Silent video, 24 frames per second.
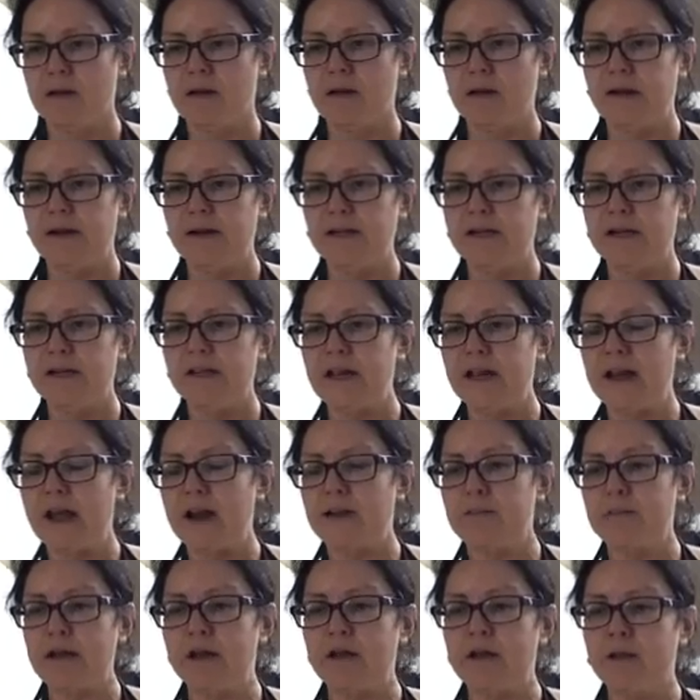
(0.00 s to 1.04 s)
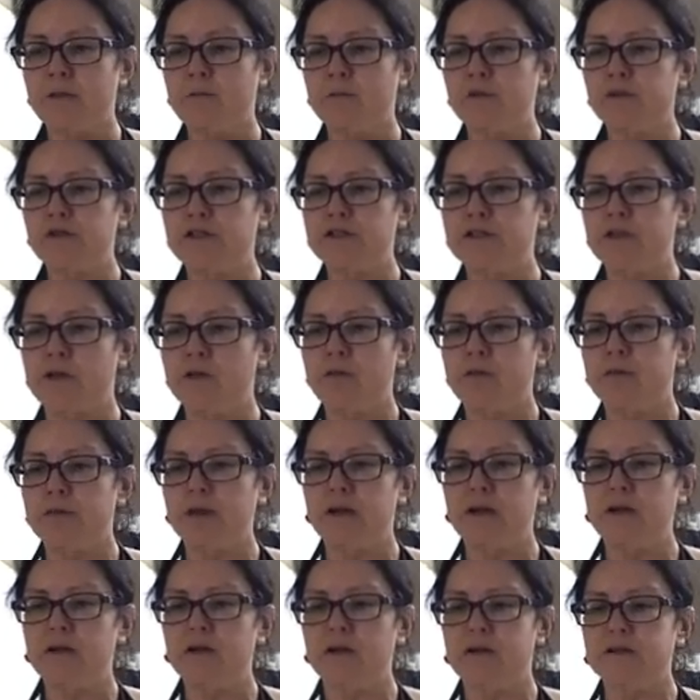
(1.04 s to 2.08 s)
I need to get out of my comfort zone,
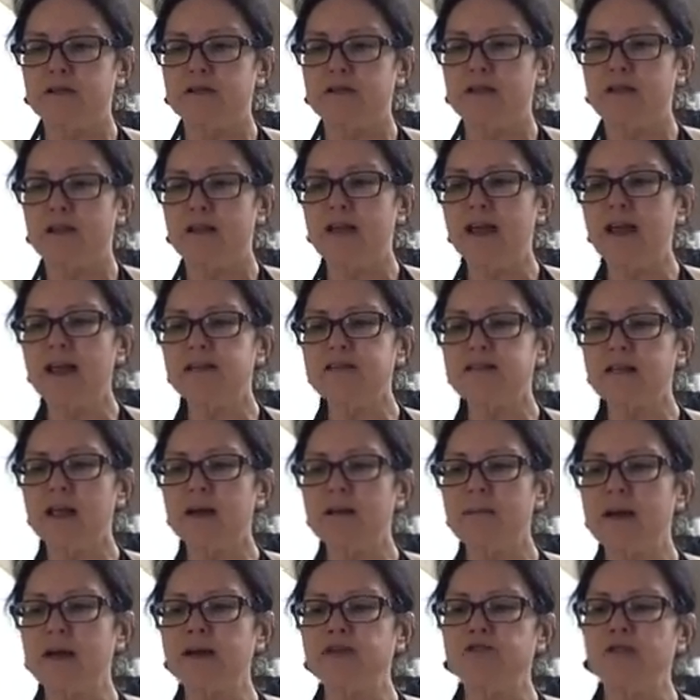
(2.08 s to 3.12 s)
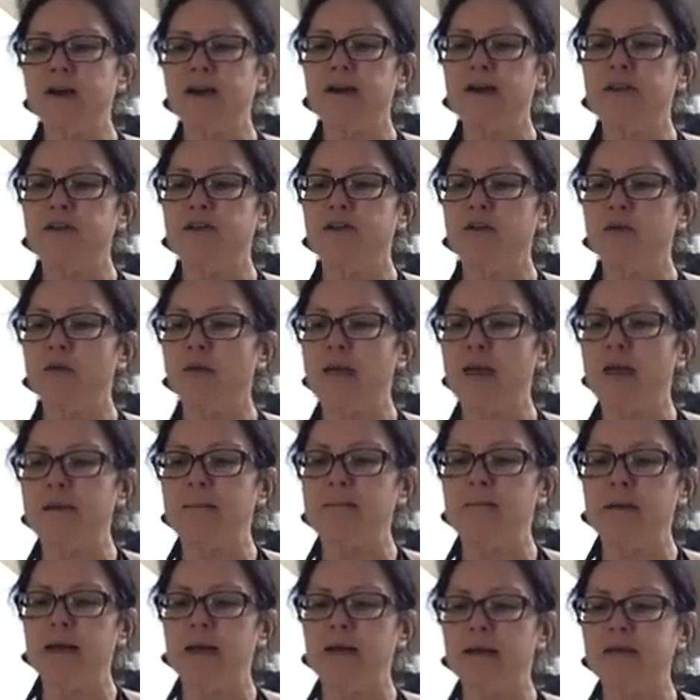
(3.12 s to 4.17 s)
because the last time I tried to do a
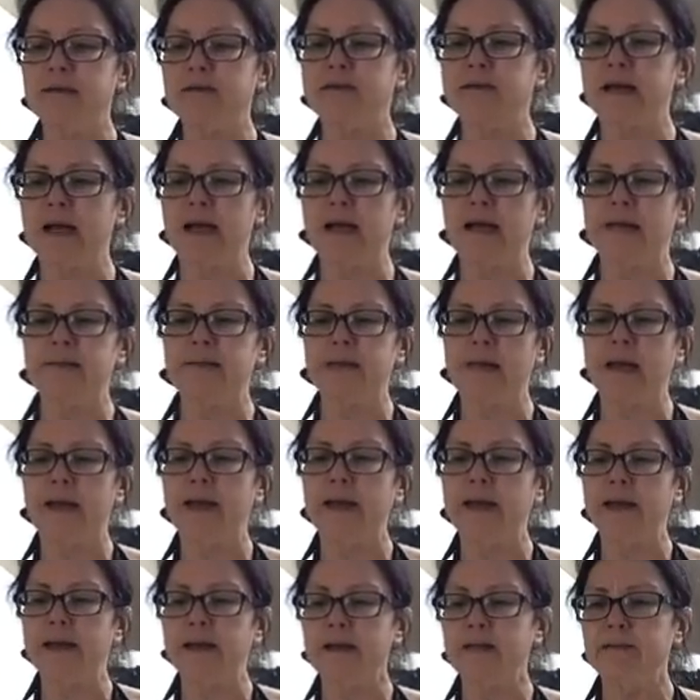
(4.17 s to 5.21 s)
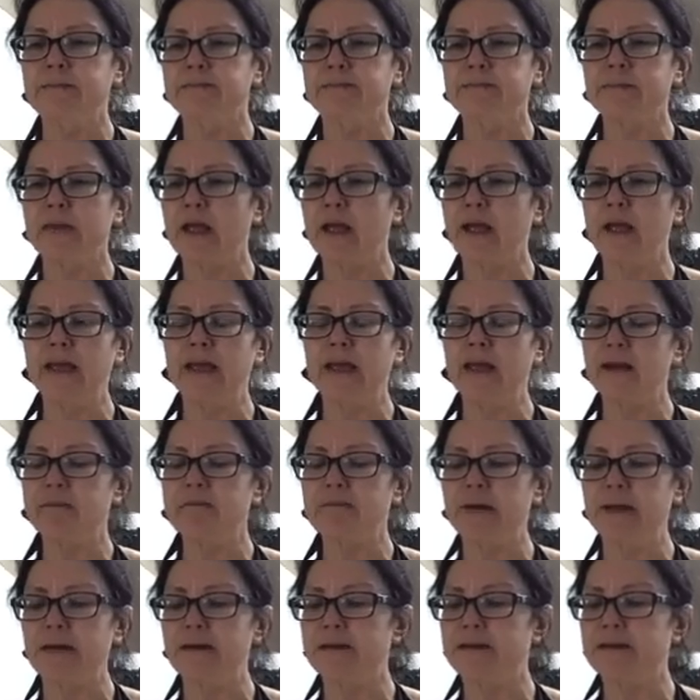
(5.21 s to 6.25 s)
men's online, I had
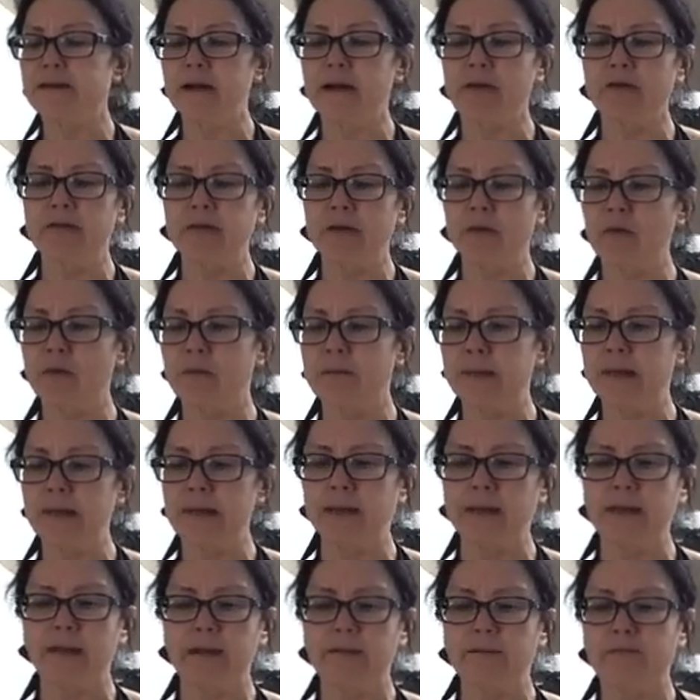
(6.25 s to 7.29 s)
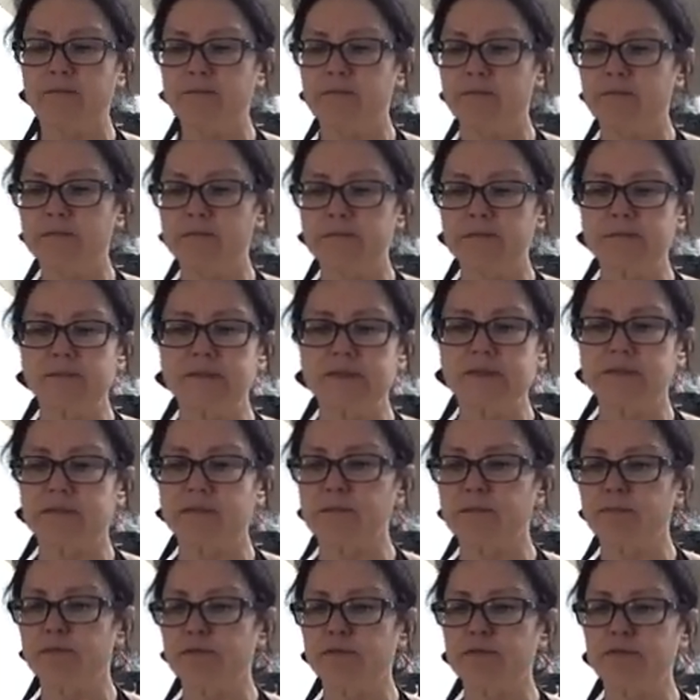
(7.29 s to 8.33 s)
men in there that were making some
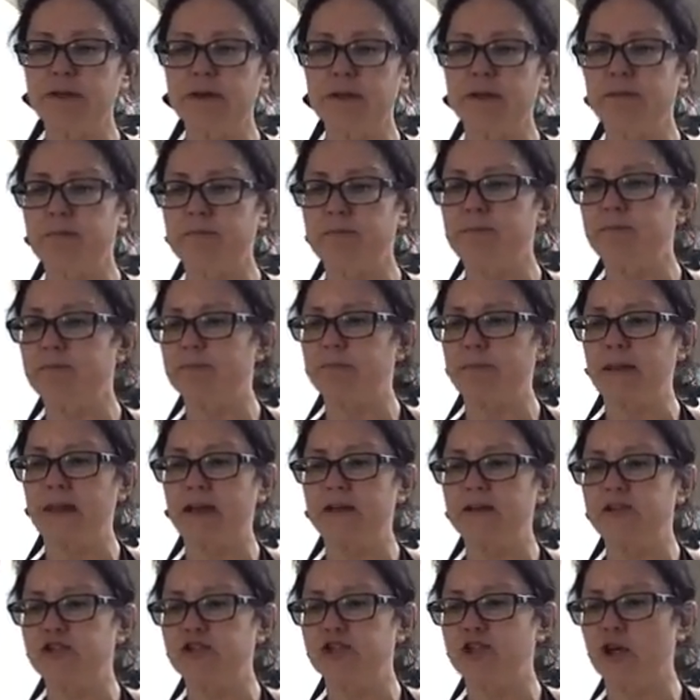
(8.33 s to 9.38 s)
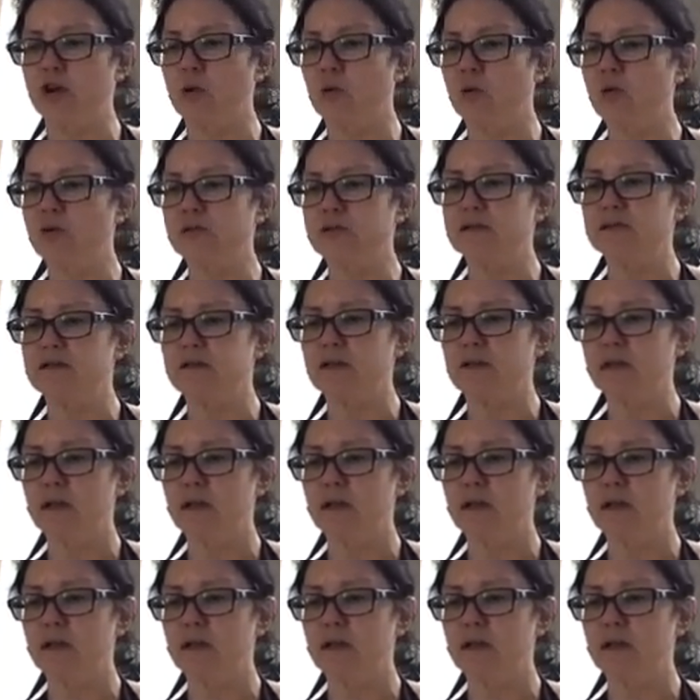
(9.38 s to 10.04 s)
pretty bad jokes.